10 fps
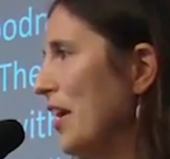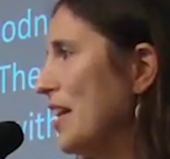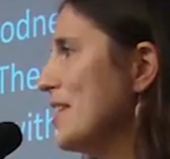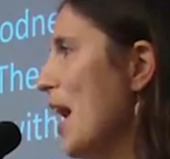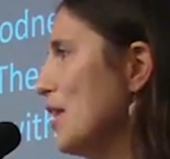
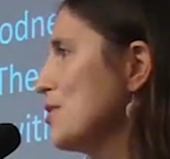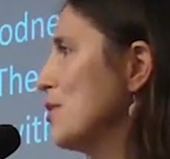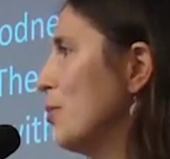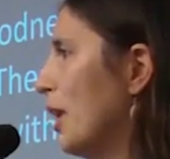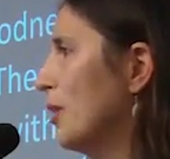it's
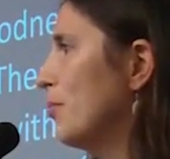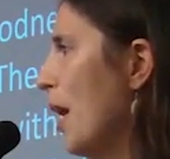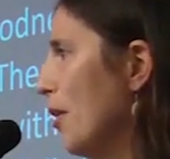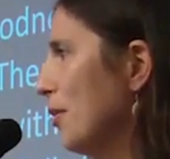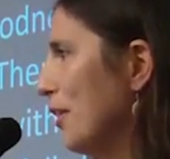actually quite
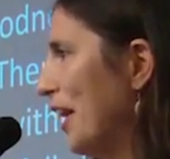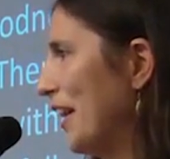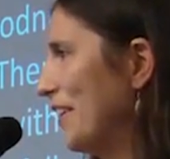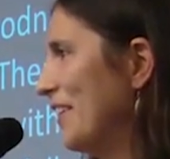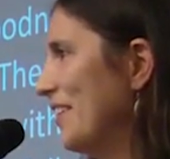
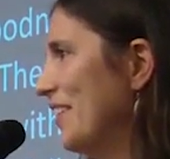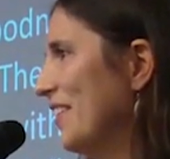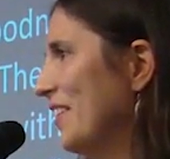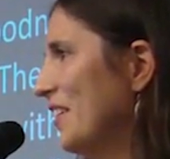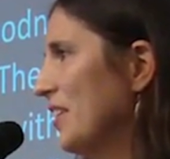empowering
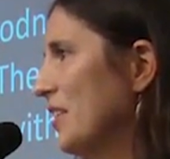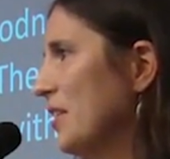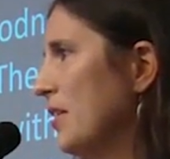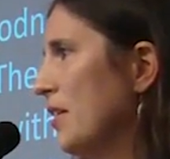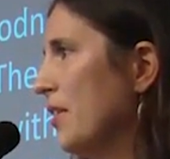
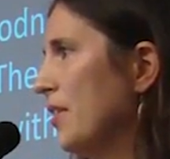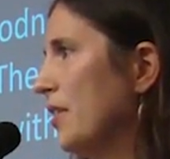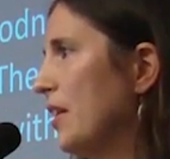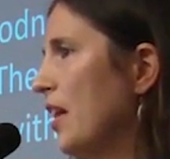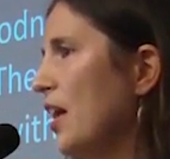
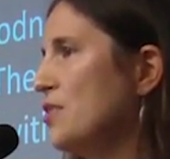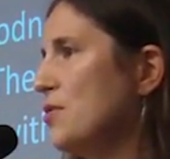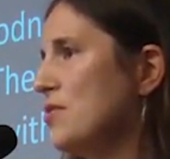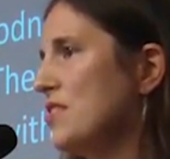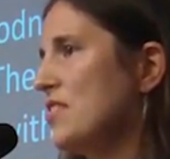that God
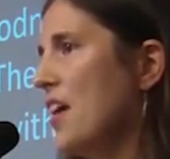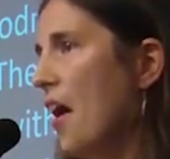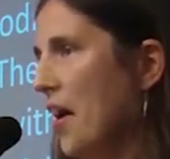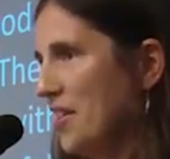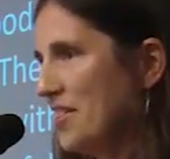chooses
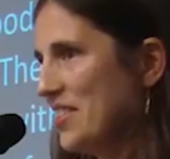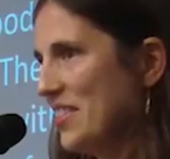us